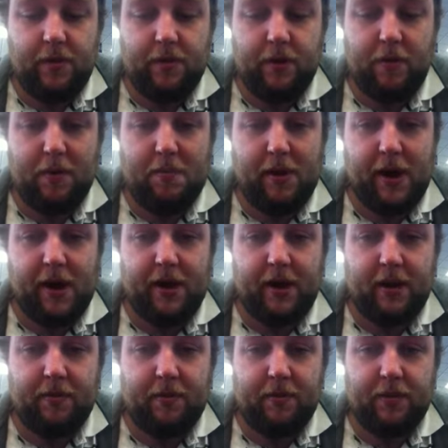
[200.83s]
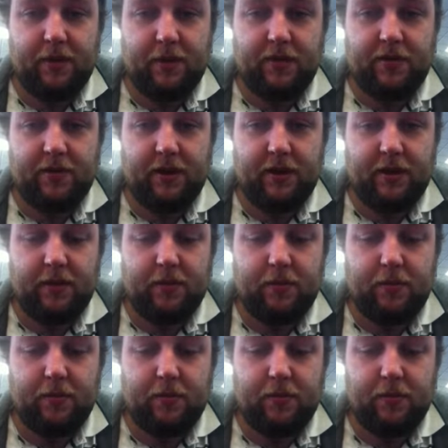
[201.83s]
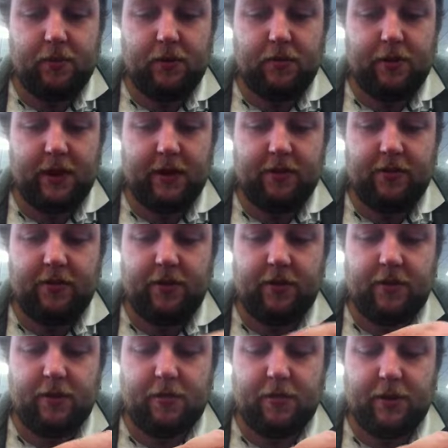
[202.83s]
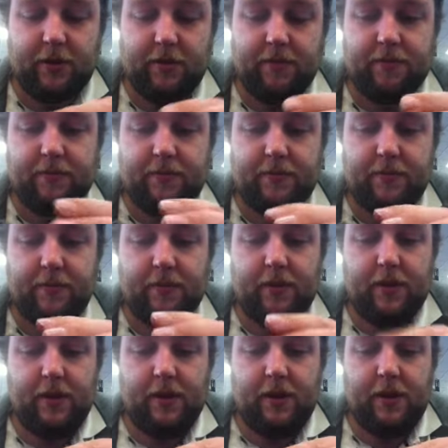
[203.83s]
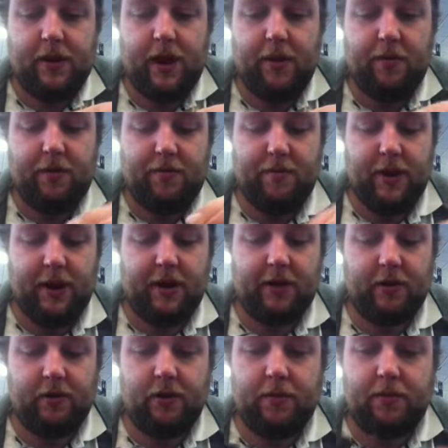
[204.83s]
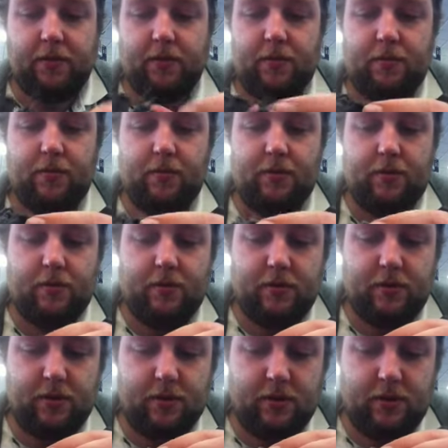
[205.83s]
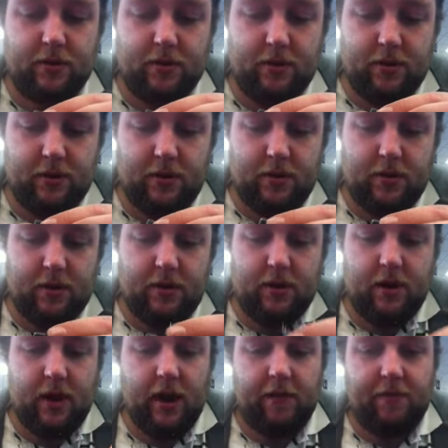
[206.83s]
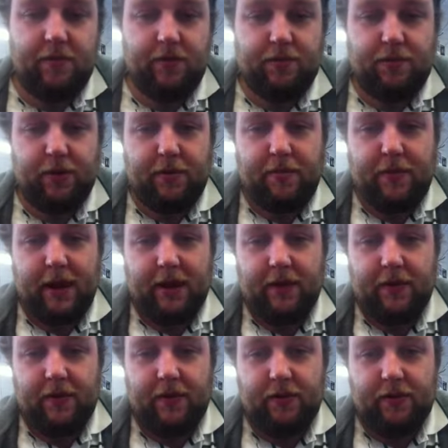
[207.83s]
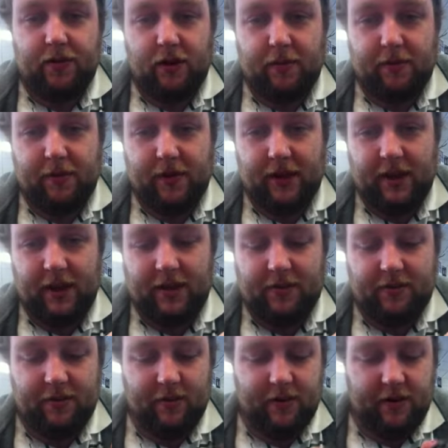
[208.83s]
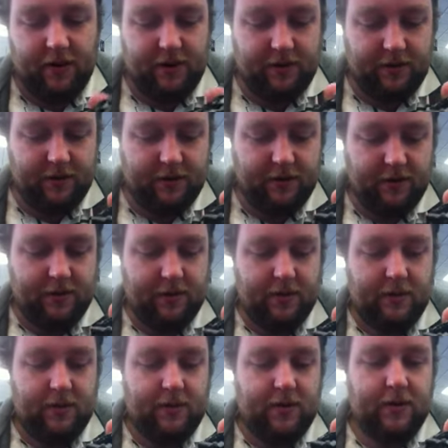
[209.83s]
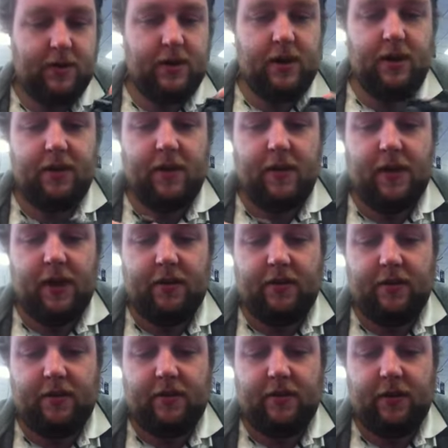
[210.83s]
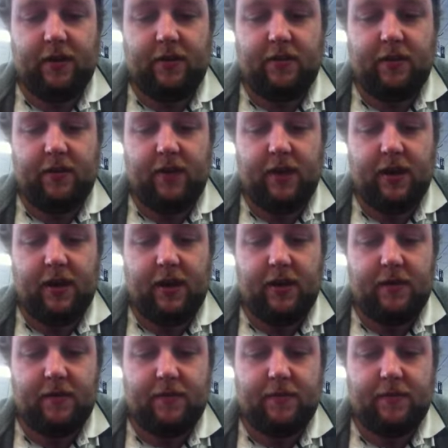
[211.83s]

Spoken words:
when we paint it up you won't see little magnets at the top there. Now with the magnet gripple, I've just put a magnet on the top on the inside, and then that just sits in there.